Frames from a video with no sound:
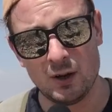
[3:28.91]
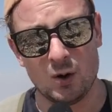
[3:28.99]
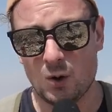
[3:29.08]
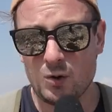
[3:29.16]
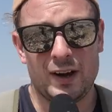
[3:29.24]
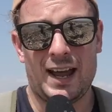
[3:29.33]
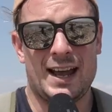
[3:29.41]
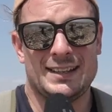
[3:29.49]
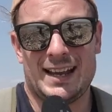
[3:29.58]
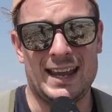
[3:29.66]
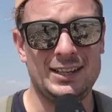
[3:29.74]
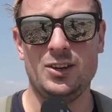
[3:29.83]
or I
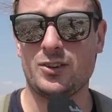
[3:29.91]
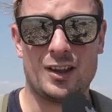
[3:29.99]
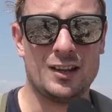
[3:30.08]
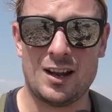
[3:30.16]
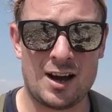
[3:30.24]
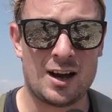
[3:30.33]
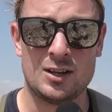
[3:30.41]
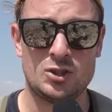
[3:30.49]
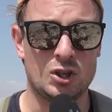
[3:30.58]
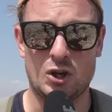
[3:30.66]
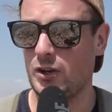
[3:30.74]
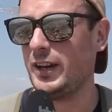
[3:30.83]
had any other
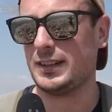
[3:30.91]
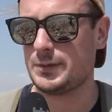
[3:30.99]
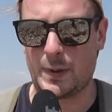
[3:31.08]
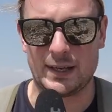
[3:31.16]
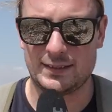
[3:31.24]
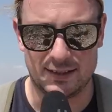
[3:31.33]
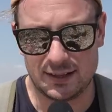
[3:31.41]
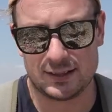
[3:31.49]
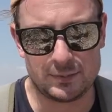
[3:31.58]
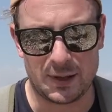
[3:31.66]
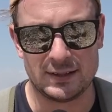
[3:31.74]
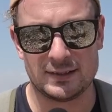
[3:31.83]
large unexpected
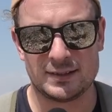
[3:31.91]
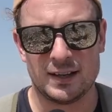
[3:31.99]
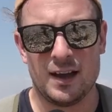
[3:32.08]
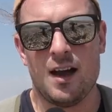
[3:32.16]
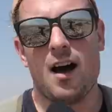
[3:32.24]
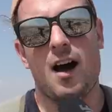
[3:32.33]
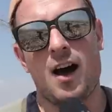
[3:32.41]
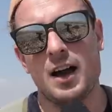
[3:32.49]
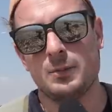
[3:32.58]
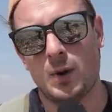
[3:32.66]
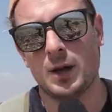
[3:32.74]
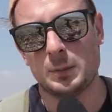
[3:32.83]
expense, I
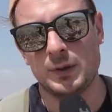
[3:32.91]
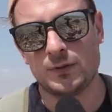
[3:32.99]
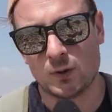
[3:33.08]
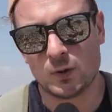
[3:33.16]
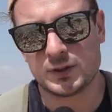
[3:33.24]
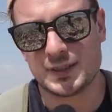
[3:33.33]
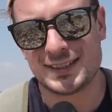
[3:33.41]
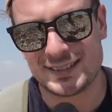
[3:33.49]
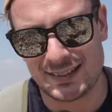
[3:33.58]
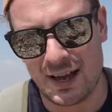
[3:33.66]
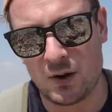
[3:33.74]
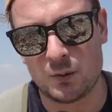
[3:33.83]
might be forced to
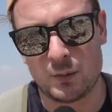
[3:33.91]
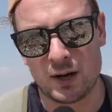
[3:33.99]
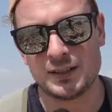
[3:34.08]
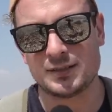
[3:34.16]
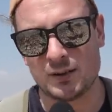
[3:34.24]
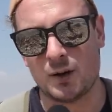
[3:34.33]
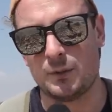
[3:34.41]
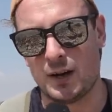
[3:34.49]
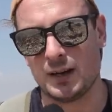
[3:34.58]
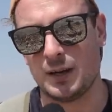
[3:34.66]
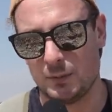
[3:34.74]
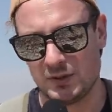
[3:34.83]
sell my stock market